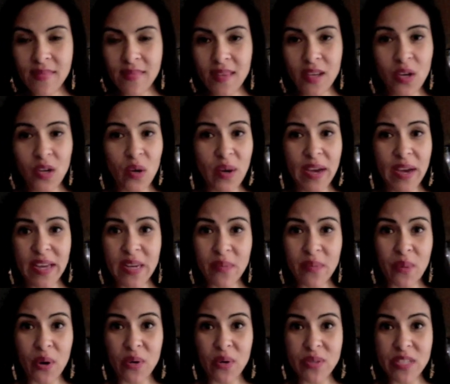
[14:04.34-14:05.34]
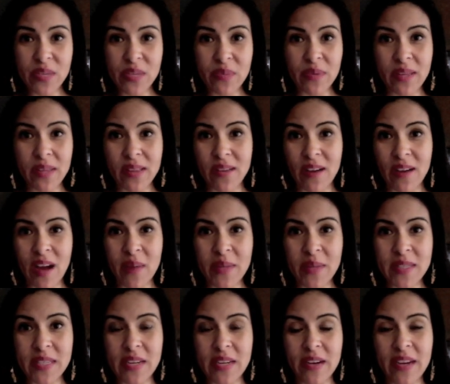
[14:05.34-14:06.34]
go ahead and post them in the
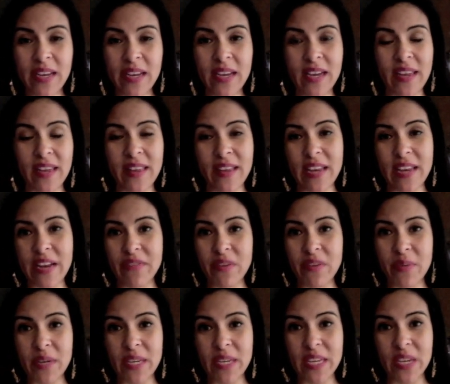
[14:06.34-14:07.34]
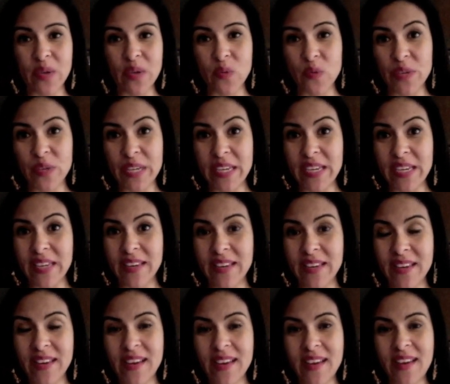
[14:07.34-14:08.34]
comments area, and then everybody can read
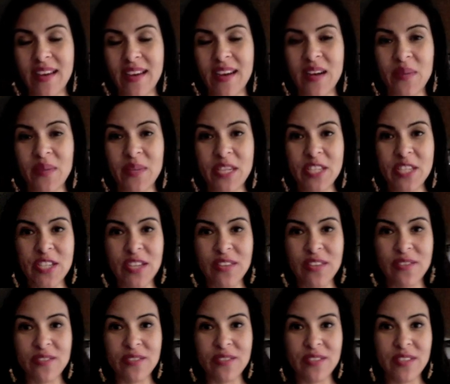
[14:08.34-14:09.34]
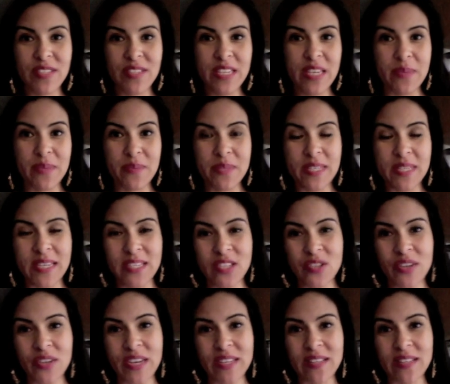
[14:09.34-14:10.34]
each other's tips and
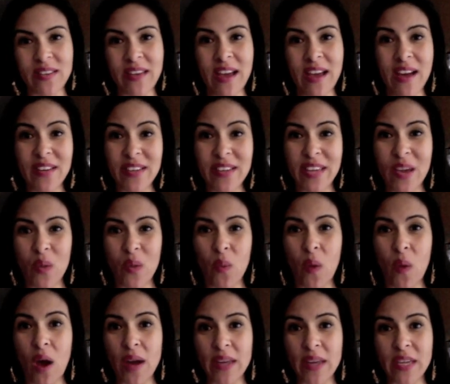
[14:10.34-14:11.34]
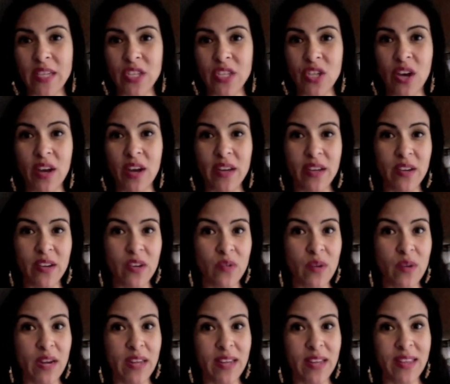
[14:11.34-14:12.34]
tricks on how to get walking, jogging, or
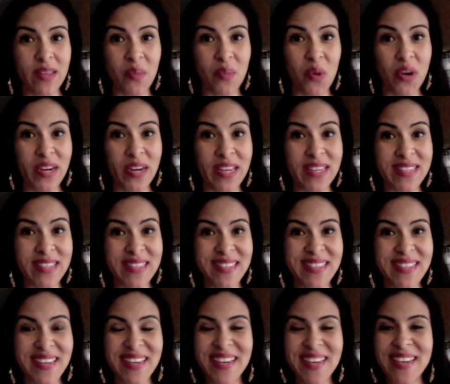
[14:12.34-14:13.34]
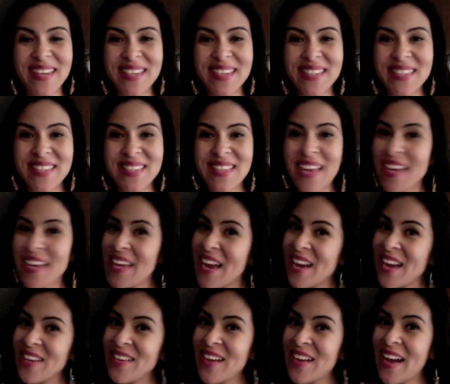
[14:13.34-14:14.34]
running in the mornings. Take care,
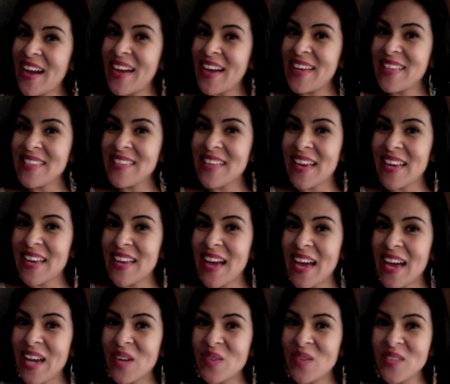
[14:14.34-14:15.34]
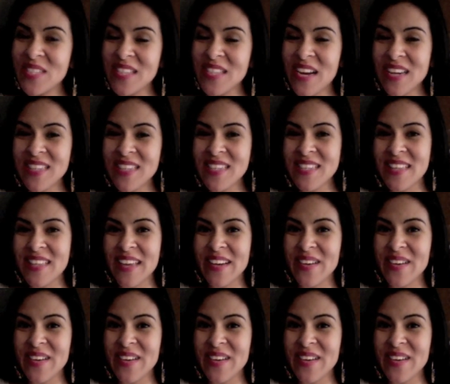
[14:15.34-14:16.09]
you guys, and I will talk to you later.